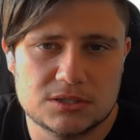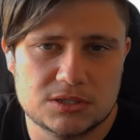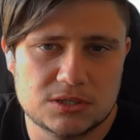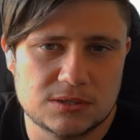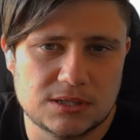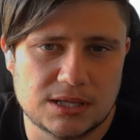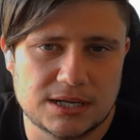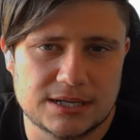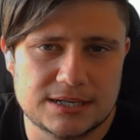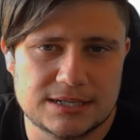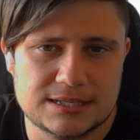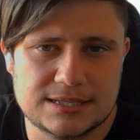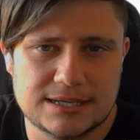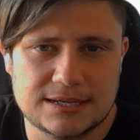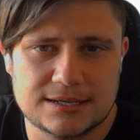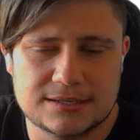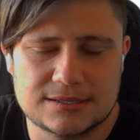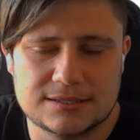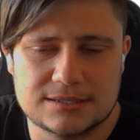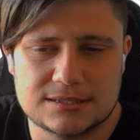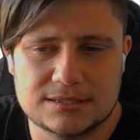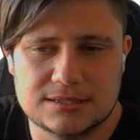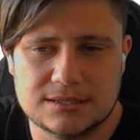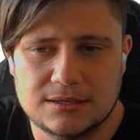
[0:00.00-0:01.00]
2 light
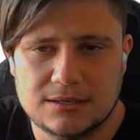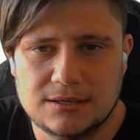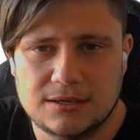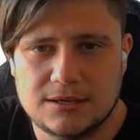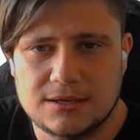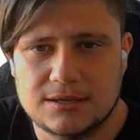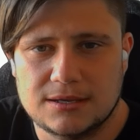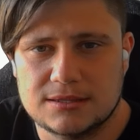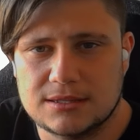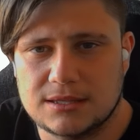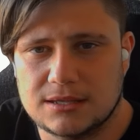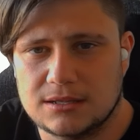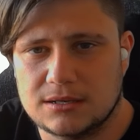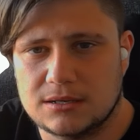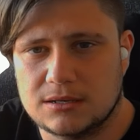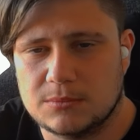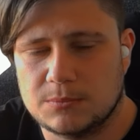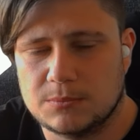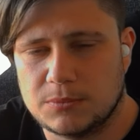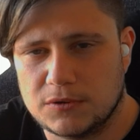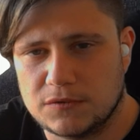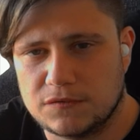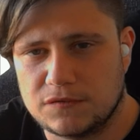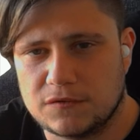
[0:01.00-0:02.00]
attacks,
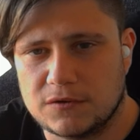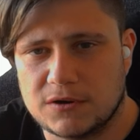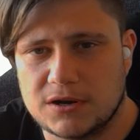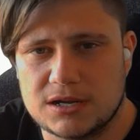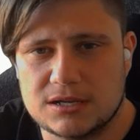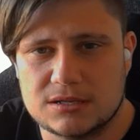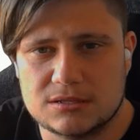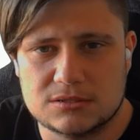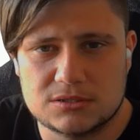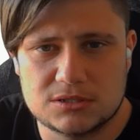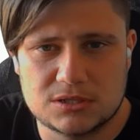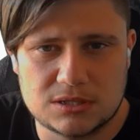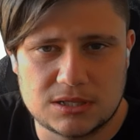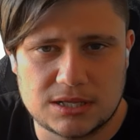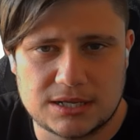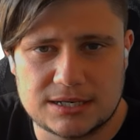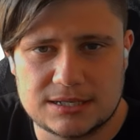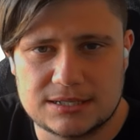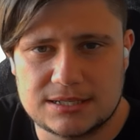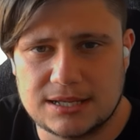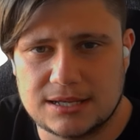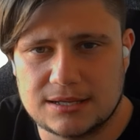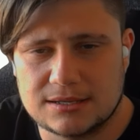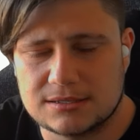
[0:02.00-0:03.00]
then perforate, 2 light
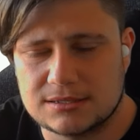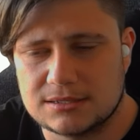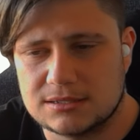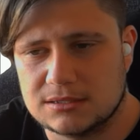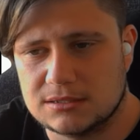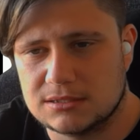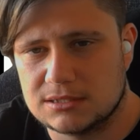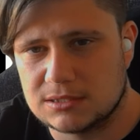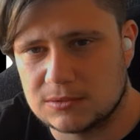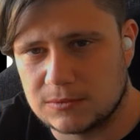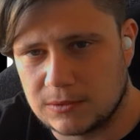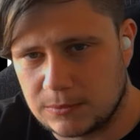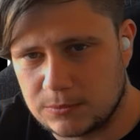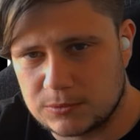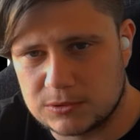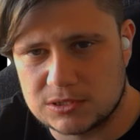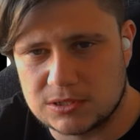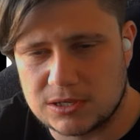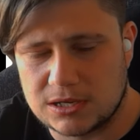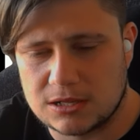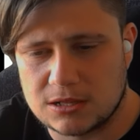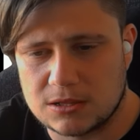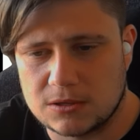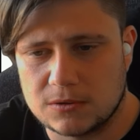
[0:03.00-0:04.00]
attacks, sweep or
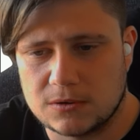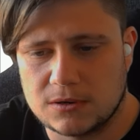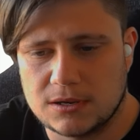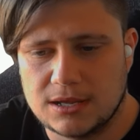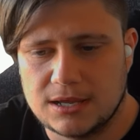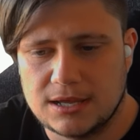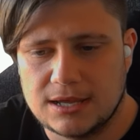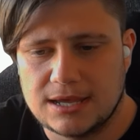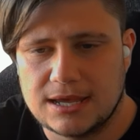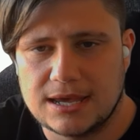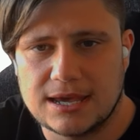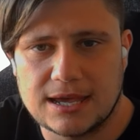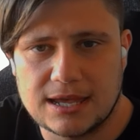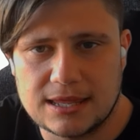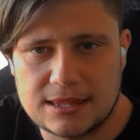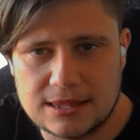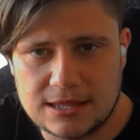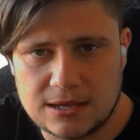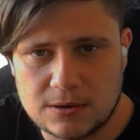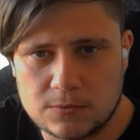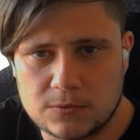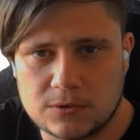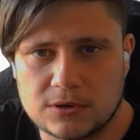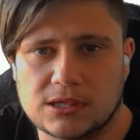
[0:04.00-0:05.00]
cyclone, and
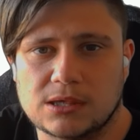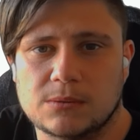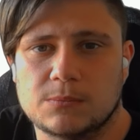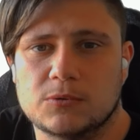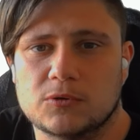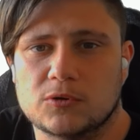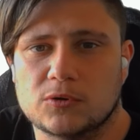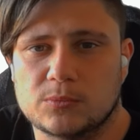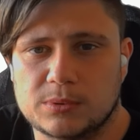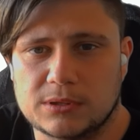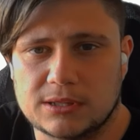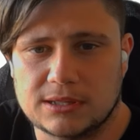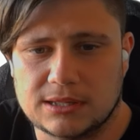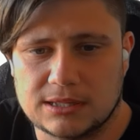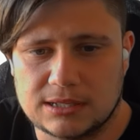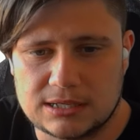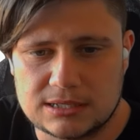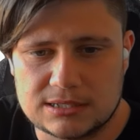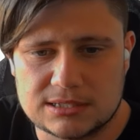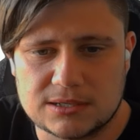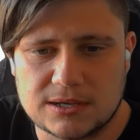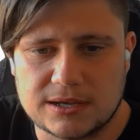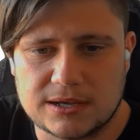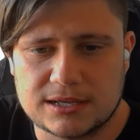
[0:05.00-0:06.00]
that will keep your
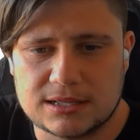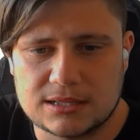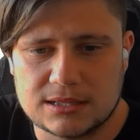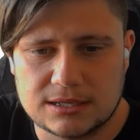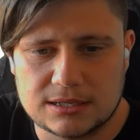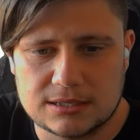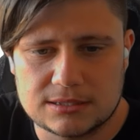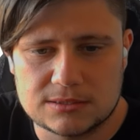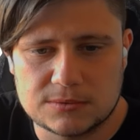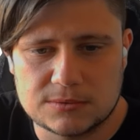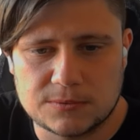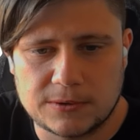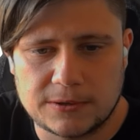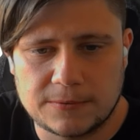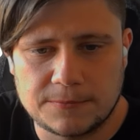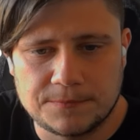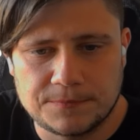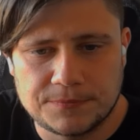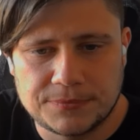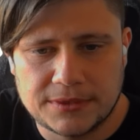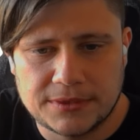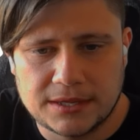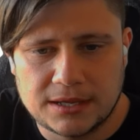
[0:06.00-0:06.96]
ability cycling as well.